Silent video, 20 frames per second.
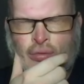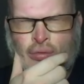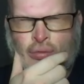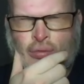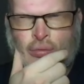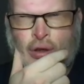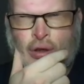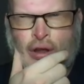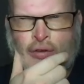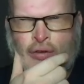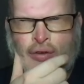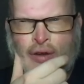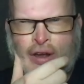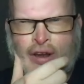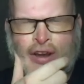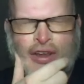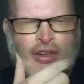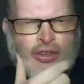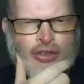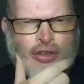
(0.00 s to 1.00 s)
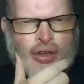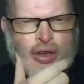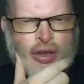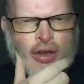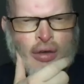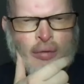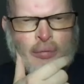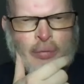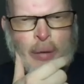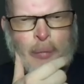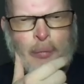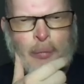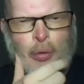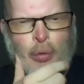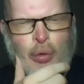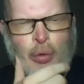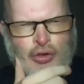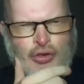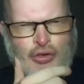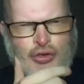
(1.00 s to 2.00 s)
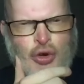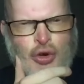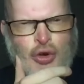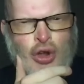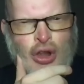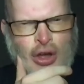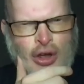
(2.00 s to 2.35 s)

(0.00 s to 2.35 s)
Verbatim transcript: what I find is people will struggle